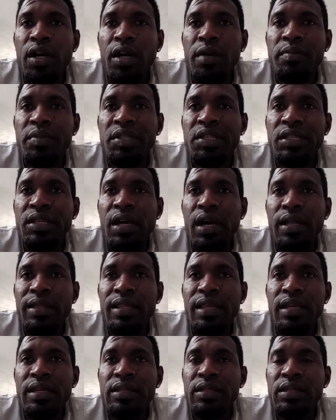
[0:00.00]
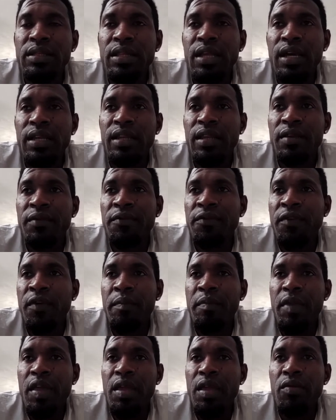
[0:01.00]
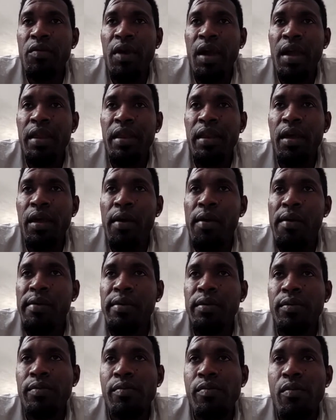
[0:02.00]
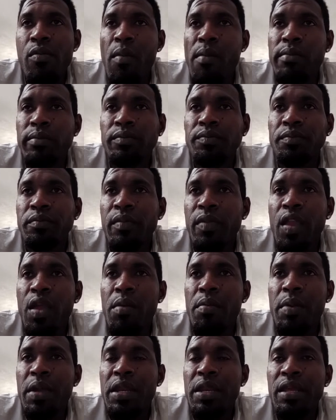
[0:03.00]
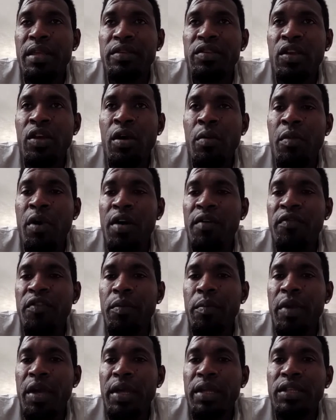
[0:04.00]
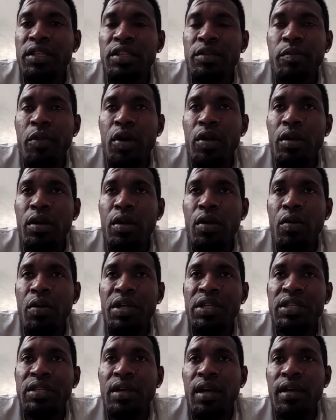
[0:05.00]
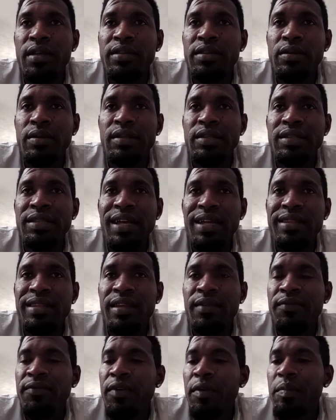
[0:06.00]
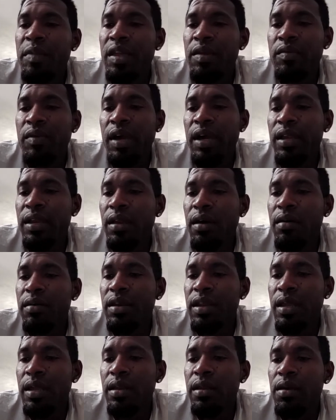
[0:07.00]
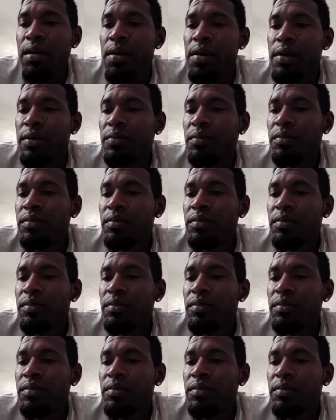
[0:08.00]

Um, Scott is not it for me right now. He needs to come off the bench, but Lewis also is not it for me right now neither.